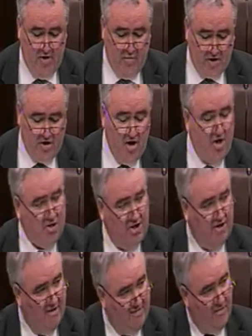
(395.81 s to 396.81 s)
Which logic,
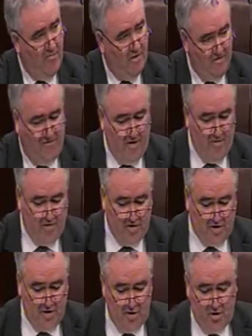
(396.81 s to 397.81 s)
if you were to follow to
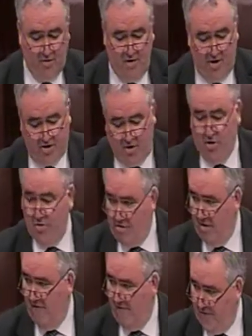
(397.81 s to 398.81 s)
its conclusion, will in turn
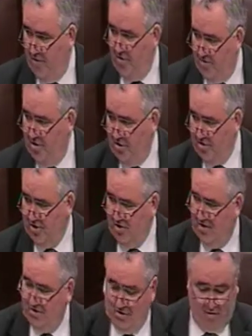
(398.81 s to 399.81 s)
require further reductions
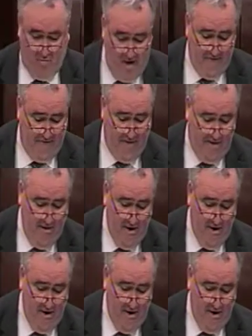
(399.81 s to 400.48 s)
in social welfare